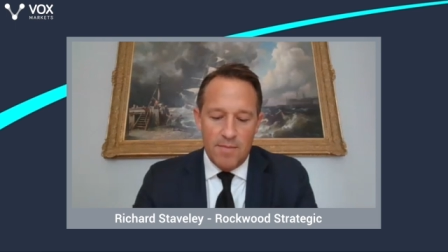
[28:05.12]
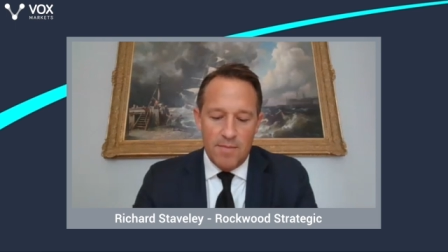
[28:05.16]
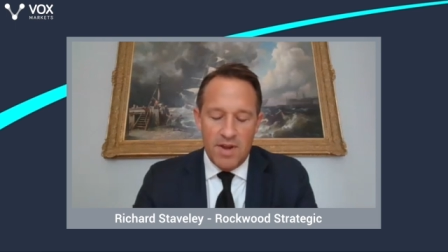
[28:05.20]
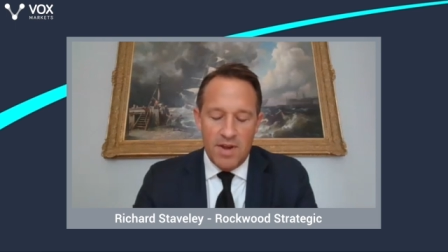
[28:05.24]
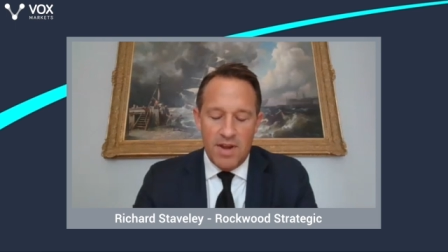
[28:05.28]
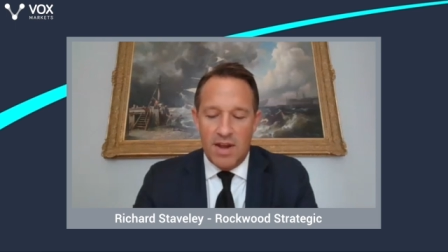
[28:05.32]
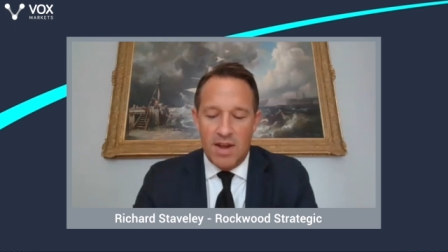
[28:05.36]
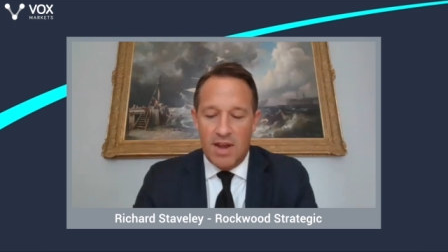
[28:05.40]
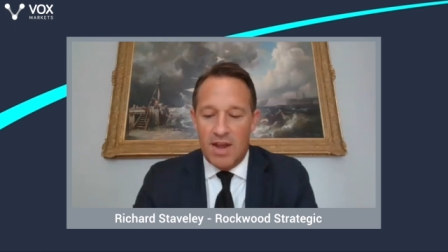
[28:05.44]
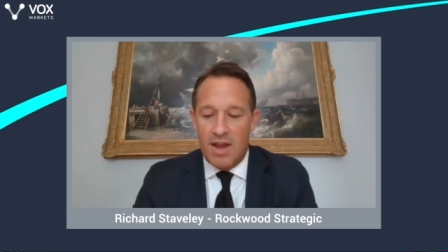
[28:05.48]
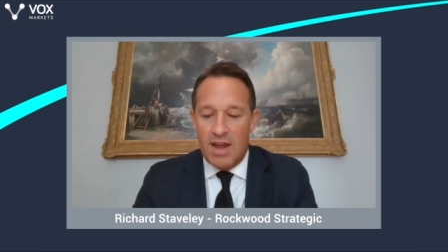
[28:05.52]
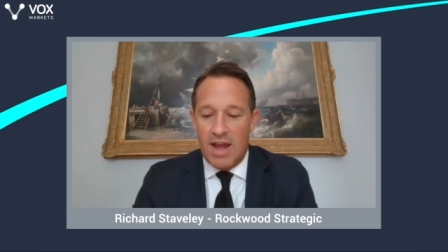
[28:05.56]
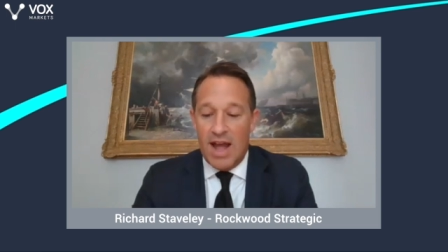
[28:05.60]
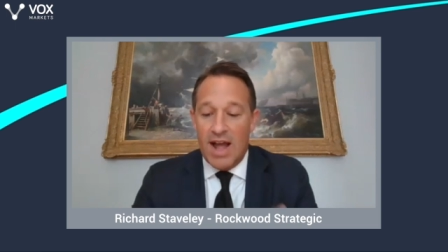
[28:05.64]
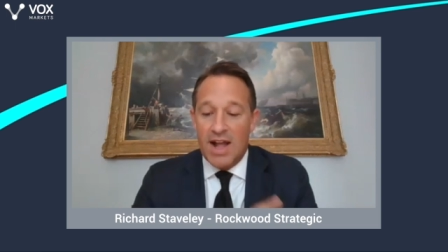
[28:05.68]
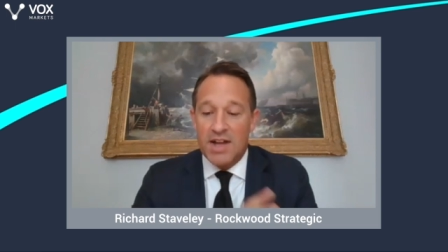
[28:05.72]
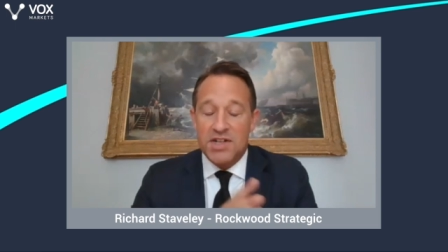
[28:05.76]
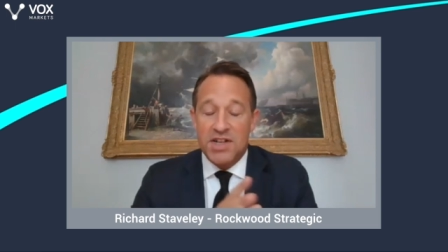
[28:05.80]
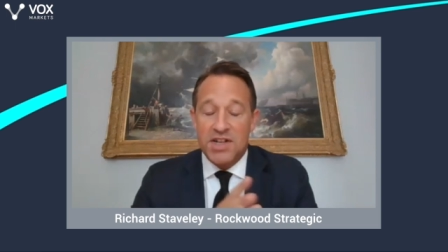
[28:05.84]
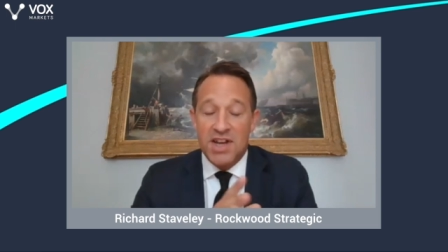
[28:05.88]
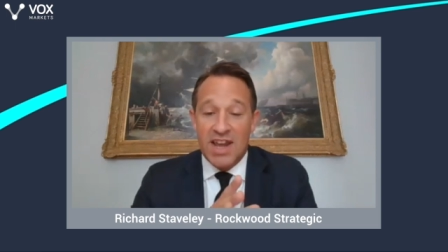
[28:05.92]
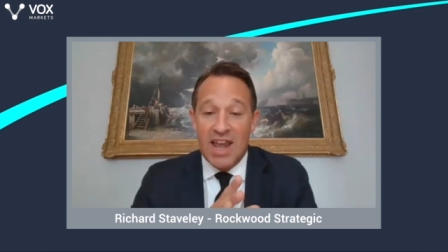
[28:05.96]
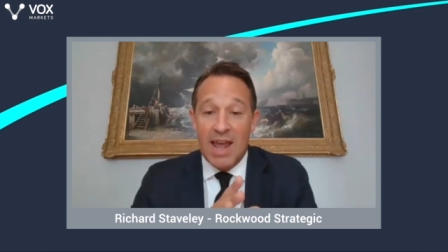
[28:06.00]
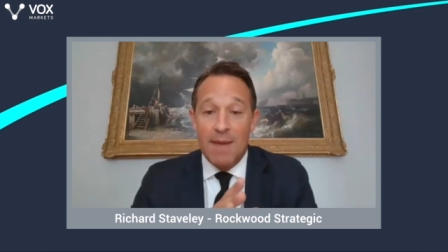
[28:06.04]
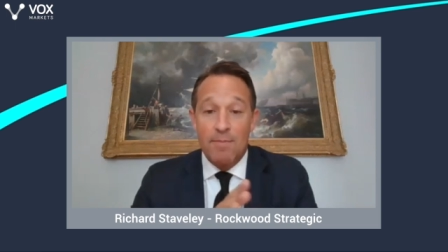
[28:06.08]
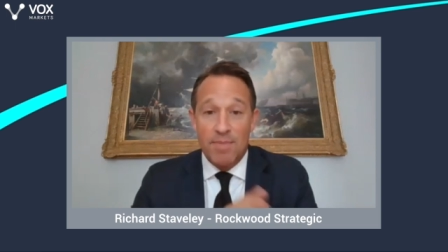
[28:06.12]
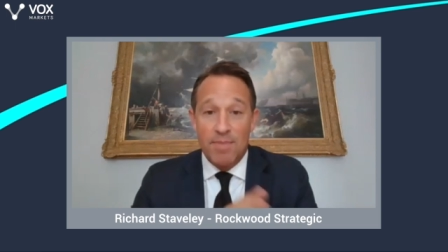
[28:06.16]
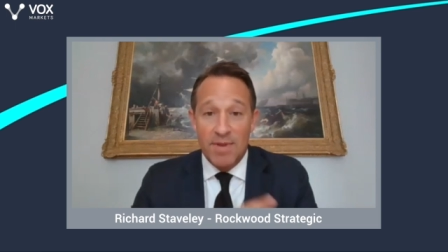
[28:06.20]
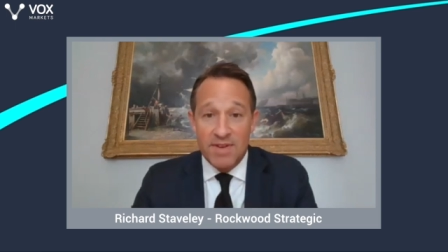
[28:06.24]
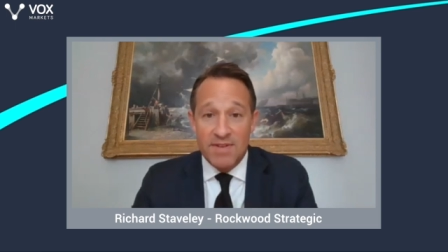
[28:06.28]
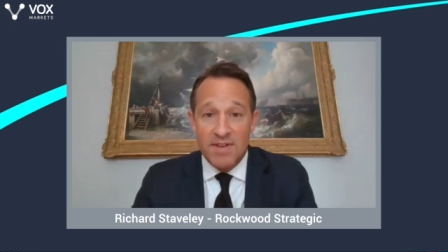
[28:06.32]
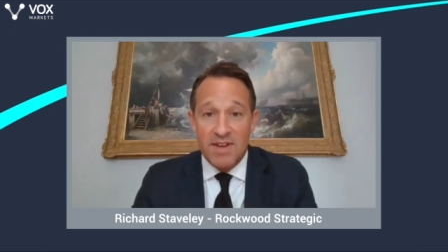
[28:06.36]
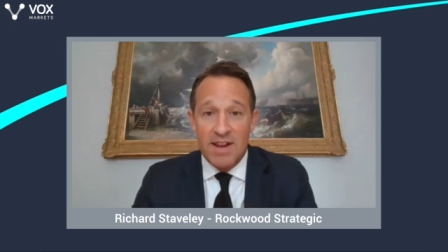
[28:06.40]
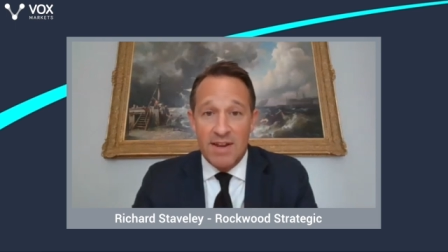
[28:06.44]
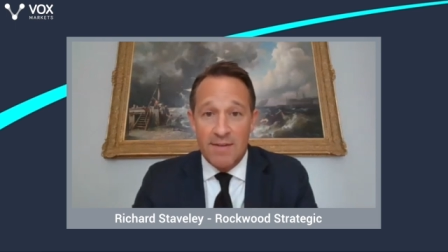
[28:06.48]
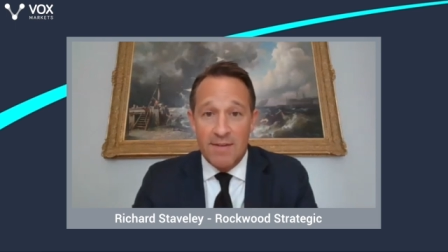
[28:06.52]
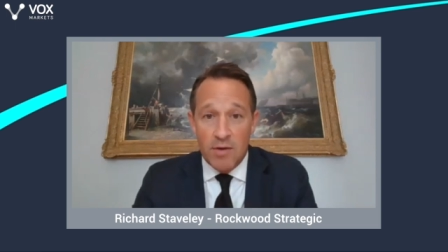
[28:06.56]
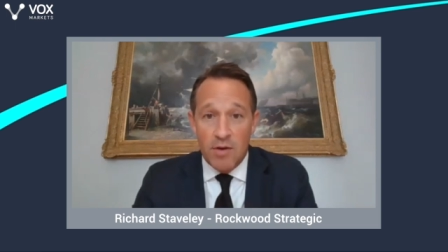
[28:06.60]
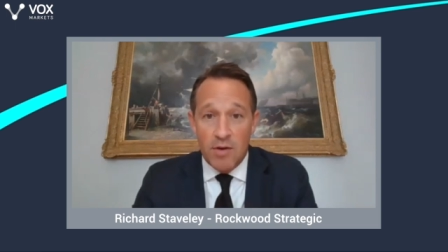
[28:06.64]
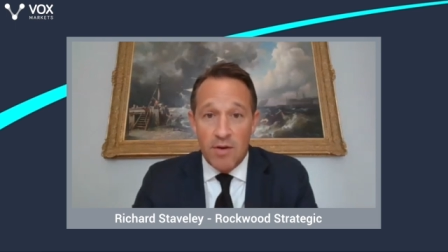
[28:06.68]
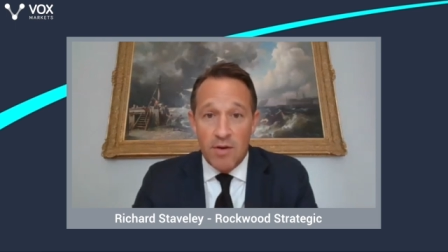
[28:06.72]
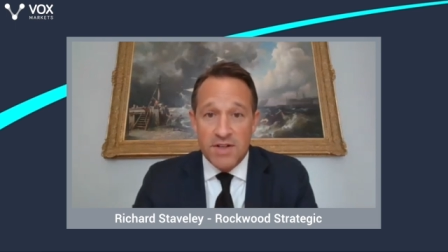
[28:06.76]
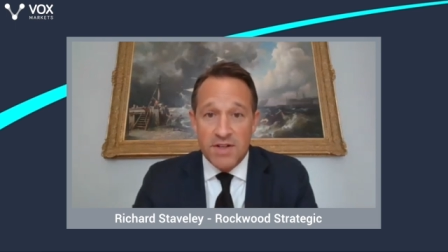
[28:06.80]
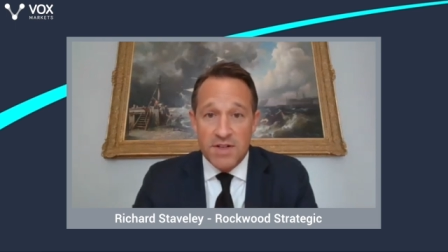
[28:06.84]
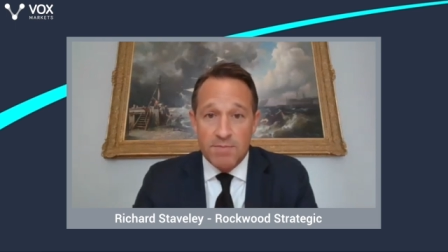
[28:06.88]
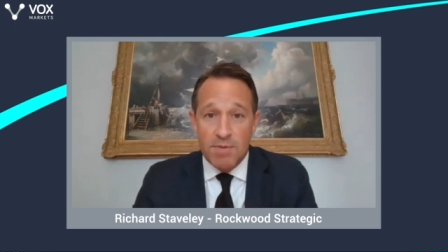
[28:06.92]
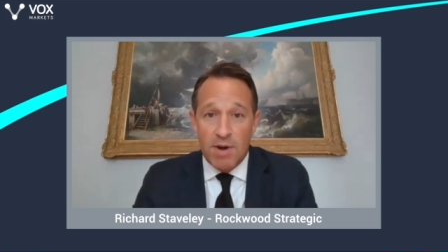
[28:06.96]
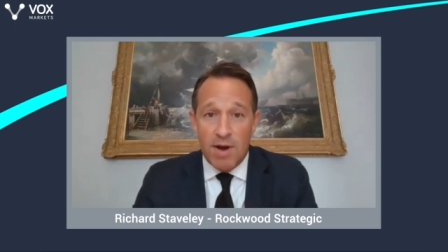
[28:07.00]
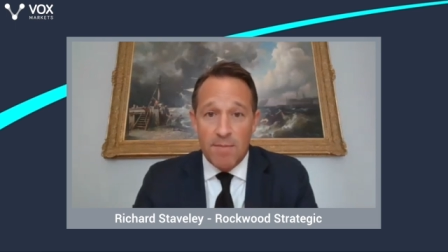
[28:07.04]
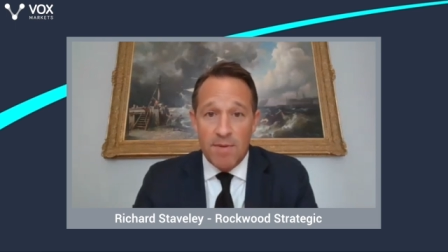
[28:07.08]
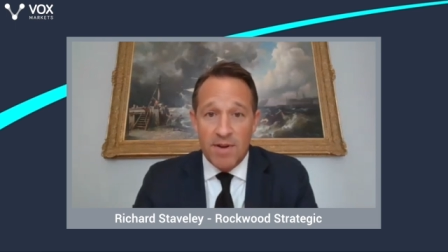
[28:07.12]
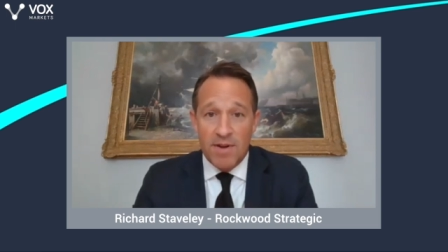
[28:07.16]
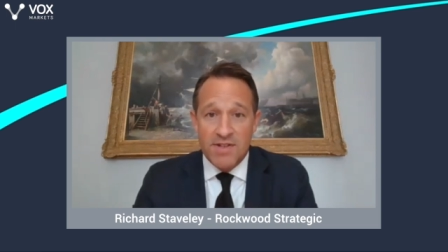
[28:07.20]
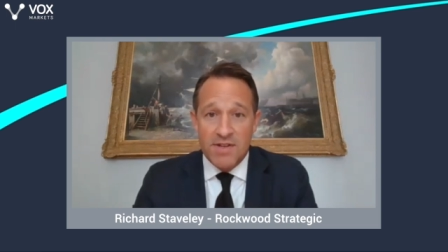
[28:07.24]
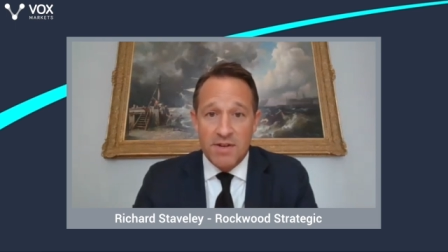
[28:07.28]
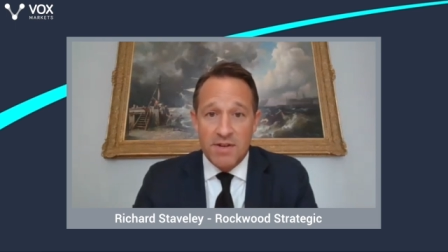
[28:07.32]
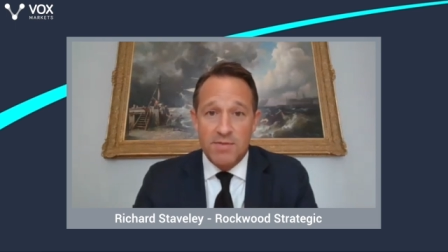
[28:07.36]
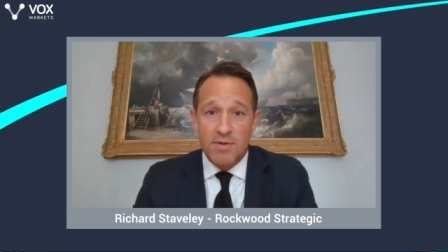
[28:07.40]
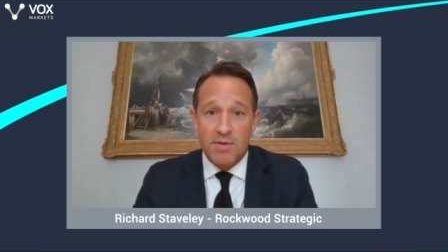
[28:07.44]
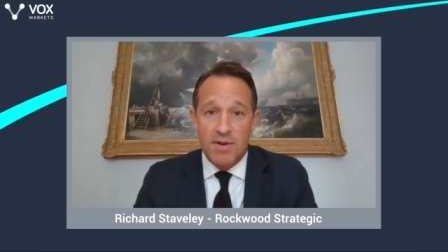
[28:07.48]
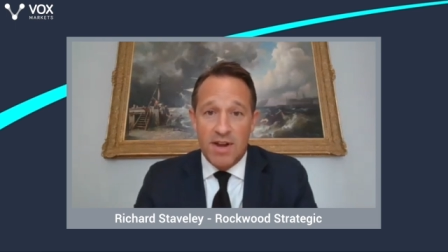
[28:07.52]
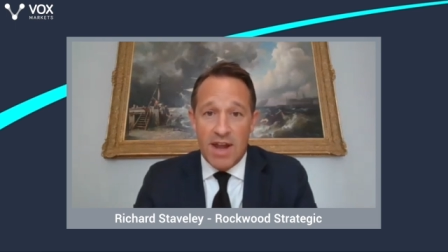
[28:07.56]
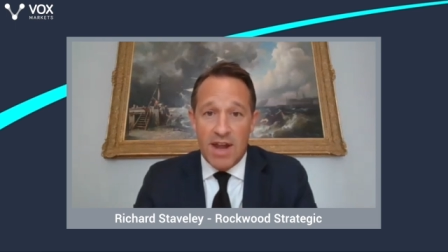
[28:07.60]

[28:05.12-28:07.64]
it actually came, believe it or not, despite being so small,